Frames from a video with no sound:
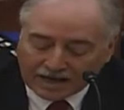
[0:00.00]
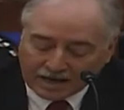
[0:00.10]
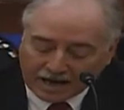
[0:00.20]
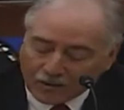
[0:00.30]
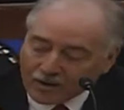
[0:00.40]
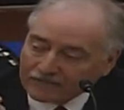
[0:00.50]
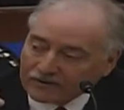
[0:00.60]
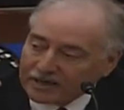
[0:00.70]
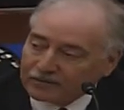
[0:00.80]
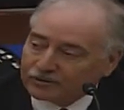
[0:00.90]

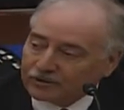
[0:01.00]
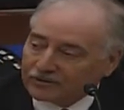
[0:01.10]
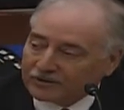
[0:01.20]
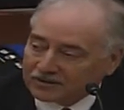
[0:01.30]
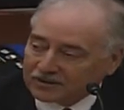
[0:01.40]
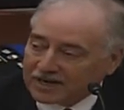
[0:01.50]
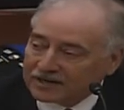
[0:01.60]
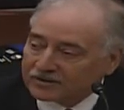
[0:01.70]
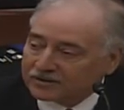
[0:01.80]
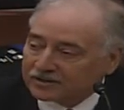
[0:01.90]
However, it was on the side
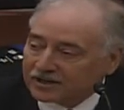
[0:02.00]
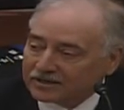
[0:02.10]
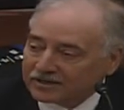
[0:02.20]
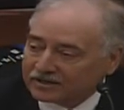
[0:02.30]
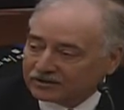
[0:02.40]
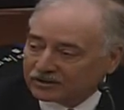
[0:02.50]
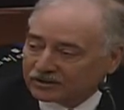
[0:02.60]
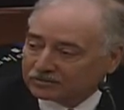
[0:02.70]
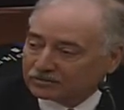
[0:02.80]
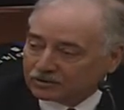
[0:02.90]
of the sun.
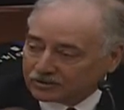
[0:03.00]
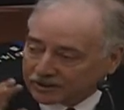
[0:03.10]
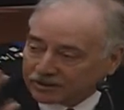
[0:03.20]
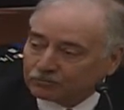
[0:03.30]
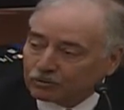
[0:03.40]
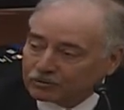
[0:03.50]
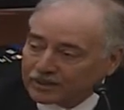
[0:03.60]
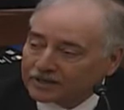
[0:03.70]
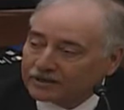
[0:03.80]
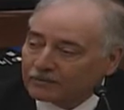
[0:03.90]
The sun had
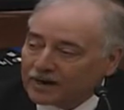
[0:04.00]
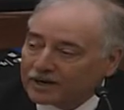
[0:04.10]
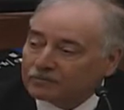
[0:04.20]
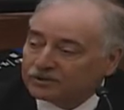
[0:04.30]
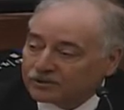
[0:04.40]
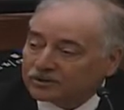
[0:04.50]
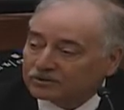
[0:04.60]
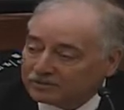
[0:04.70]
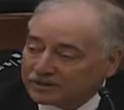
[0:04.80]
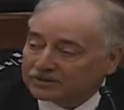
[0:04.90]
rotated around, and we just
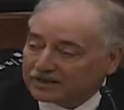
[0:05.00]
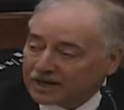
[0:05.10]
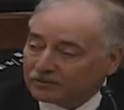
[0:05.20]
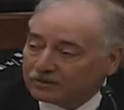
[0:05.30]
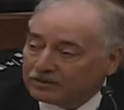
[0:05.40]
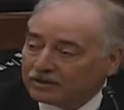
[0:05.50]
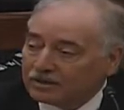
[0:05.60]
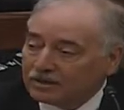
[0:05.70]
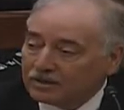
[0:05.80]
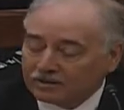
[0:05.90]
missed that one.
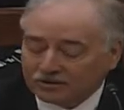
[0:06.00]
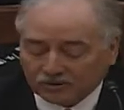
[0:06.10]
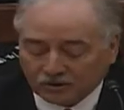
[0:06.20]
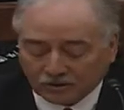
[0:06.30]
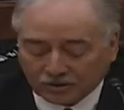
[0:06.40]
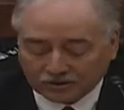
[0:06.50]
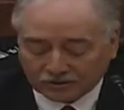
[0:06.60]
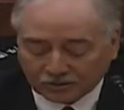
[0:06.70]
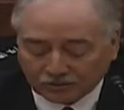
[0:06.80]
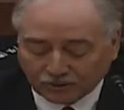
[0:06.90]
So
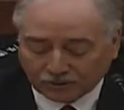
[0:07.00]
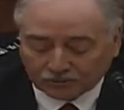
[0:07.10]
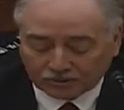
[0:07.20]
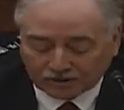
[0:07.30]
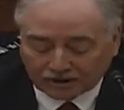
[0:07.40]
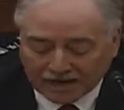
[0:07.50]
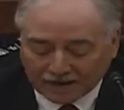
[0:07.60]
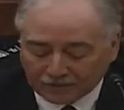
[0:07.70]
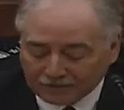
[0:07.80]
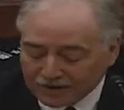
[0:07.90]
those
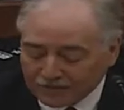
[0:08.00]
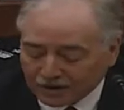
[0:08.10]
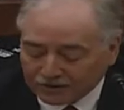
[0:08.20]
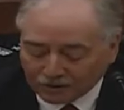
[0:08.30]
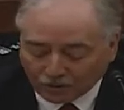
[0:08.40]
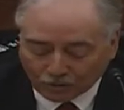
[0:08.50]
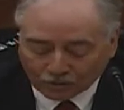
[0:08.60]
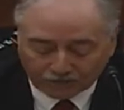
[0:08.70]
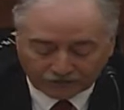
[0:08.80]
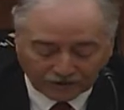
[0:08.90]
happen maybe on the
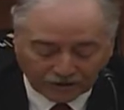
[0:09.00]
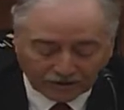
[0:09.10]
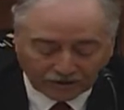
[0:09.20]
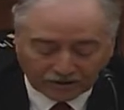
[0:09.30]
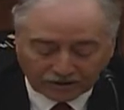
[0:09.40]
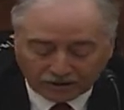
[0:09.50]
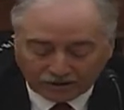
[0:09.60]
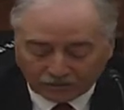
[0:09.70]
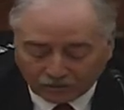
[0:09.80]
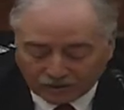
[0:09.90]
order of
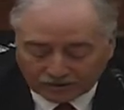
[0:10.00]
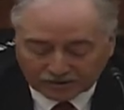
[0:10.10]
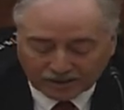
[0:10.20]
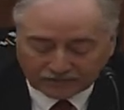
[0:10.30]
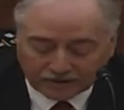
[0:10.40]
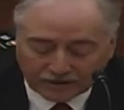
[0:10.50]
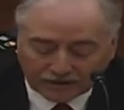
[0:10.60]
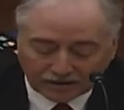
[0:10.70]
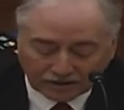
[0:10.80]
once every